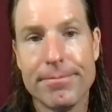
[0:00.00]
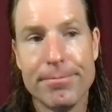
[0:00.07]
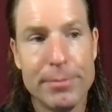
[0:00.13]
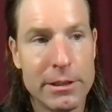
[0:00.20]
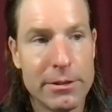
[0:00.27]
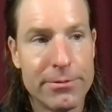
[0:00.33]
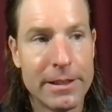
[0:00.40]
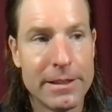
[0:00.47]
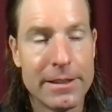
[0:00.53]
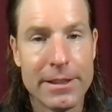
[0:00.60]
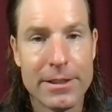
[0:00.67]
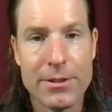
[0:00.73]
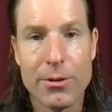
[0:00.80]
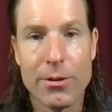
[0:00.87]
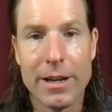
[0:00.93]
Being
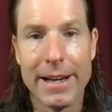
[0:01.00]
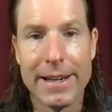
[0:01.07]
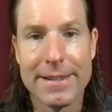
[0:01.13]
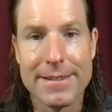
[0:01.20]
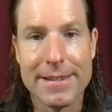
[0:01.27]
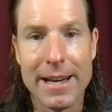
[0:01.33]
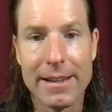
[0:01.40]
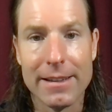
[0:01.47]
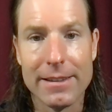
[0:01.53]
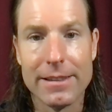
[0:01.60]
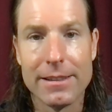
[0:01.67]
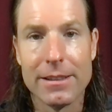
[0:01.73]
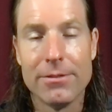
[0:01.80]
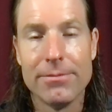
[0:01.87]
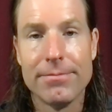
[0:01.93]
offended is okay. It's not
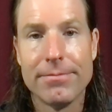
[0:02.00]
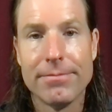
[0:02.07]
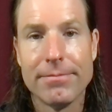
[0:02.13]
illegal.